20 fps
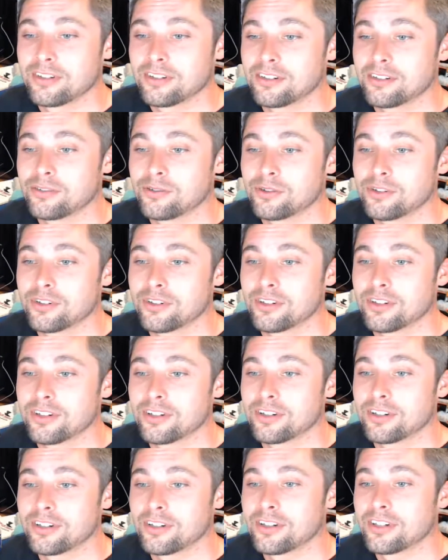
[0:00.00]

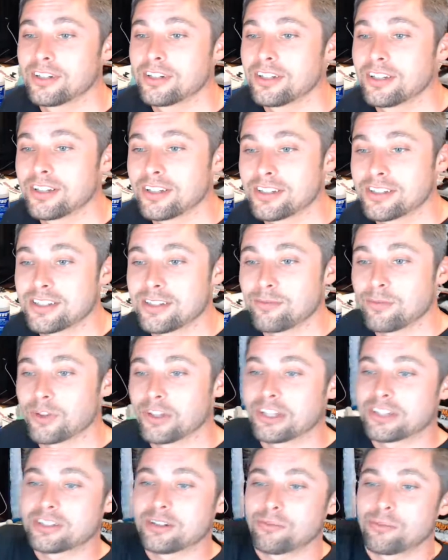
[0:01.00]
Or let's see,
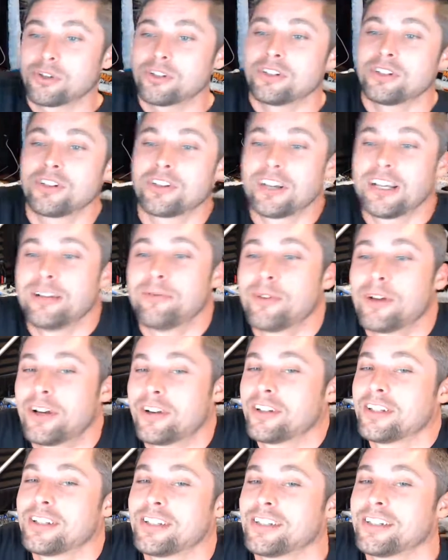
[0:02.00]
Melissa, put your email
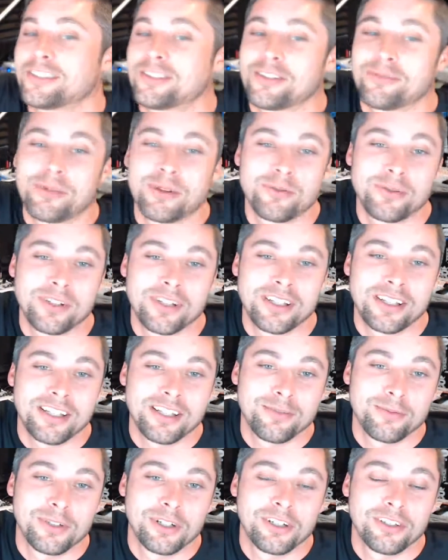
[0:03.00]
in there so people can
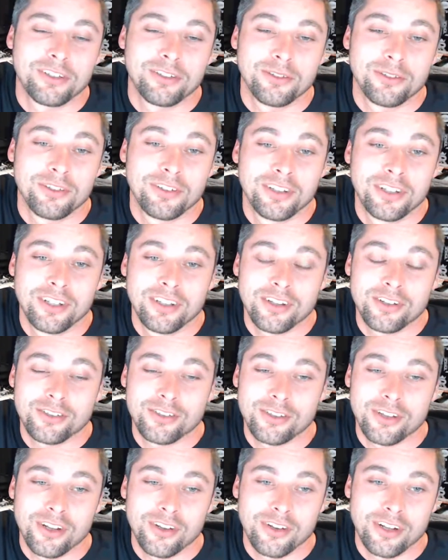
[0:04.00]
email you. There's
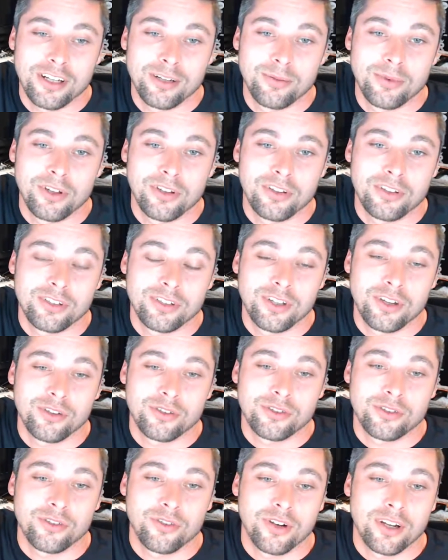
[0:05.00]
another email that
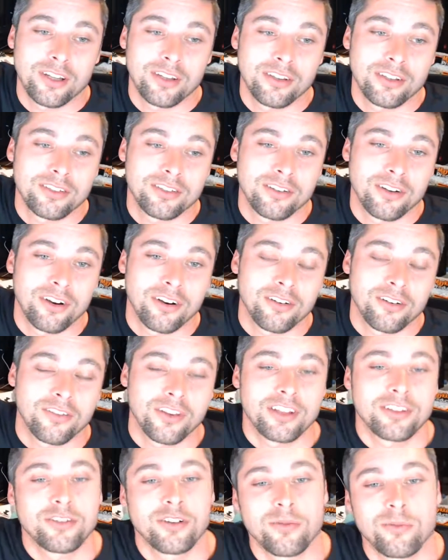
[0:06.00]
goes directly to her.
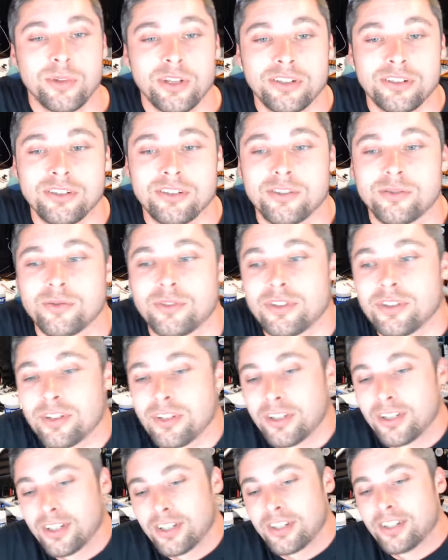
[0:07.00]
That's our business one.
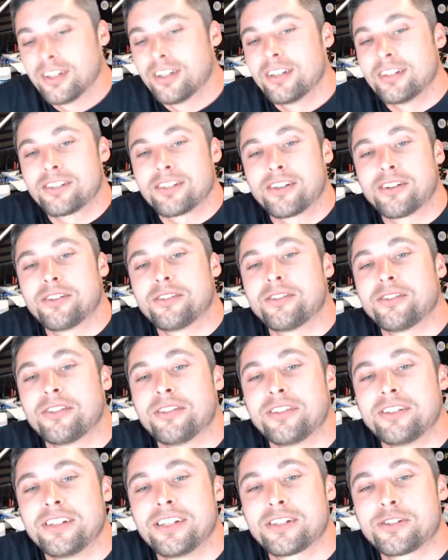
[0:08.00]
So
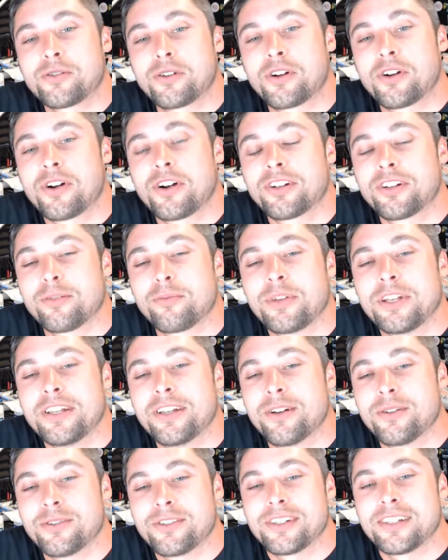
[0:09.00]
disregard the
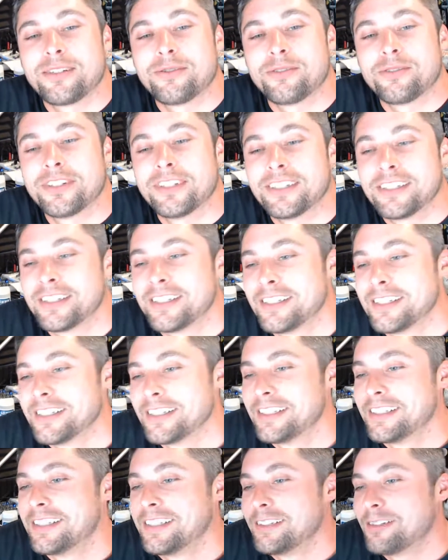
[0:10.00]
POZ one,
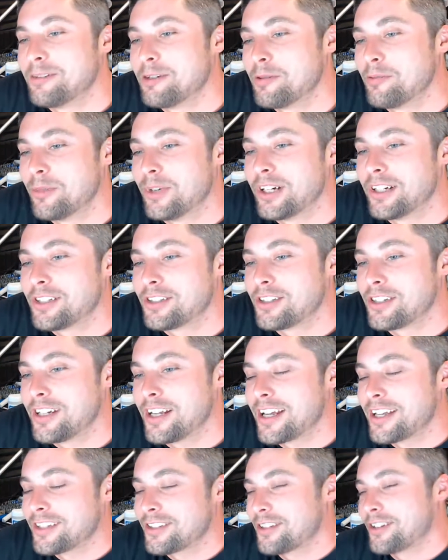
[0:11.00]
but she
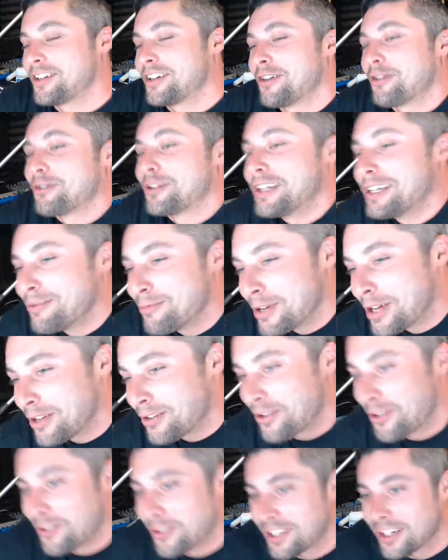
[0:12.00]
has her own email
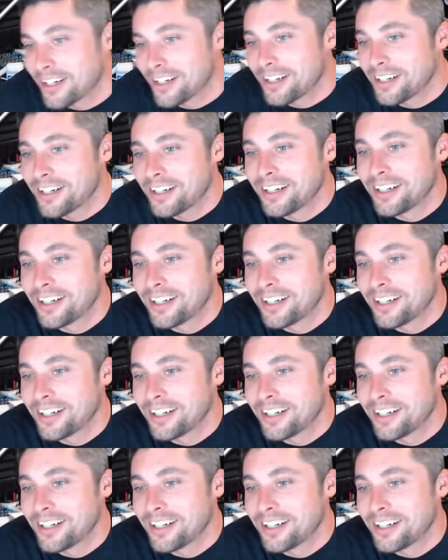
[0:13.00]
on there.